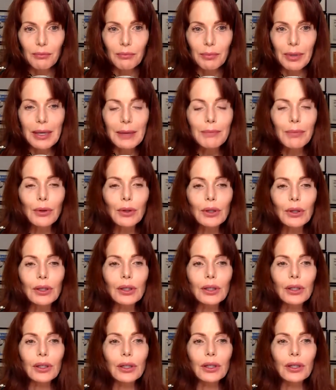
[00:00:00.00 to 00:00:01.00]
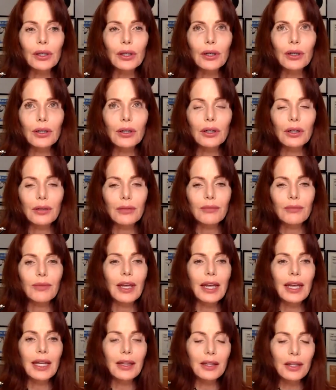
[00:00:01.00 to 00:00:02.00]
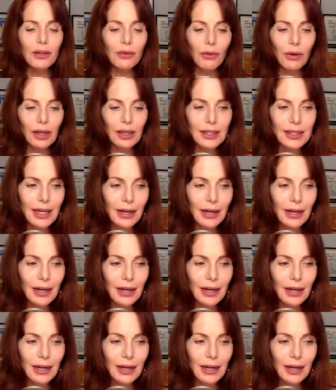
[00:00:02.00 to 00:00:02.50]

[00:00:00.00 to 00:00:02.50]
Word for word: people in the New Orleans